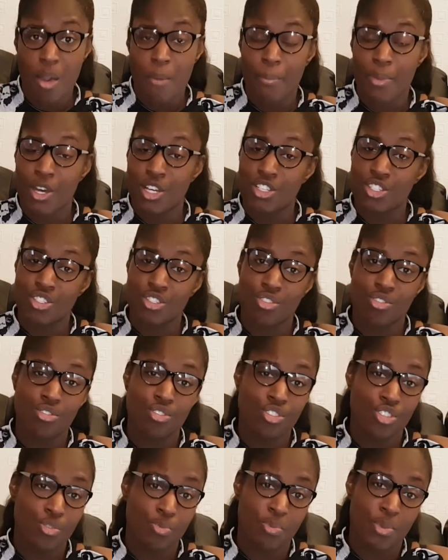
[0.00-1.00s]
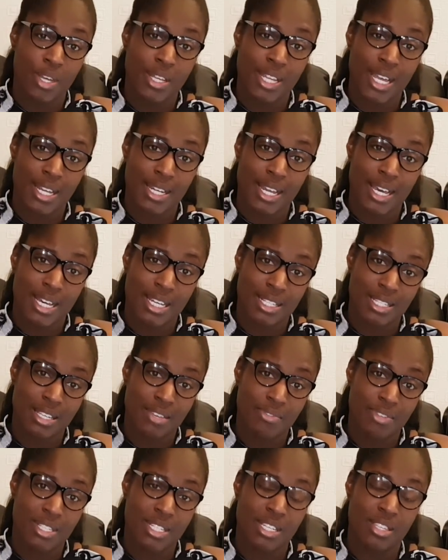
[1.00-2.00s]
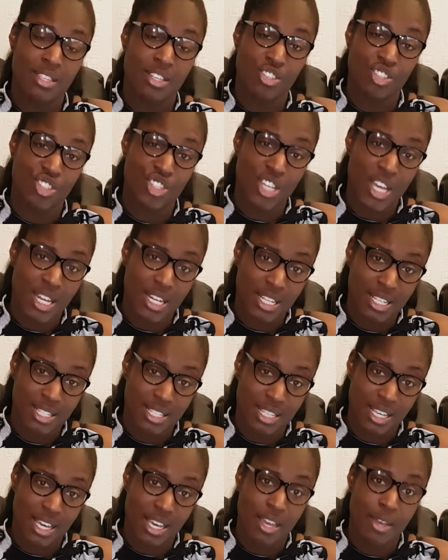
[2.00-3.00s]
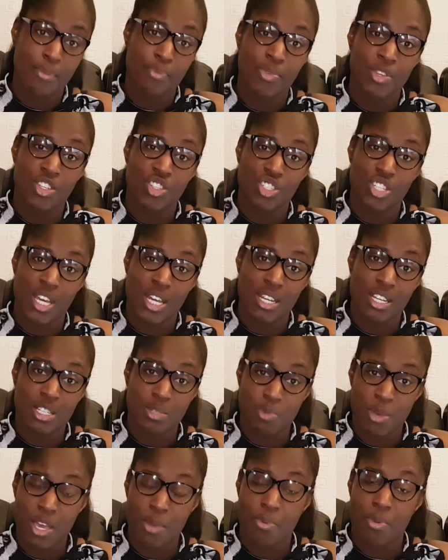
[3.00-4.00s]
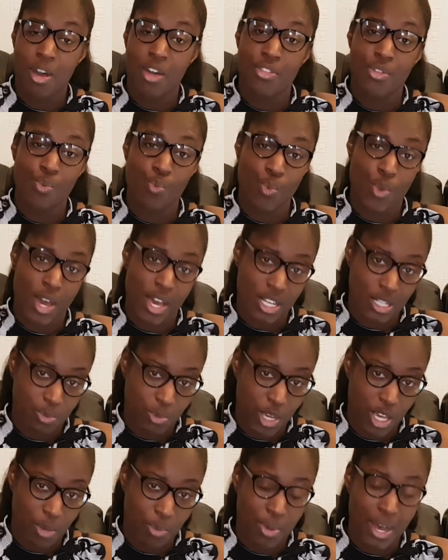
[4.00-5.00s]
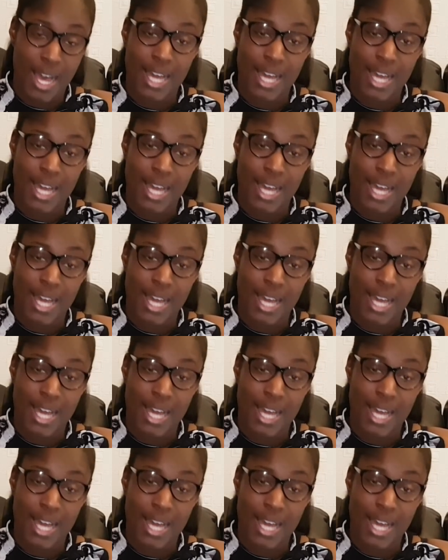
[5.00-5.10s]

But as soon as you bring that negativity, the jealousy, jealous people are the worst people.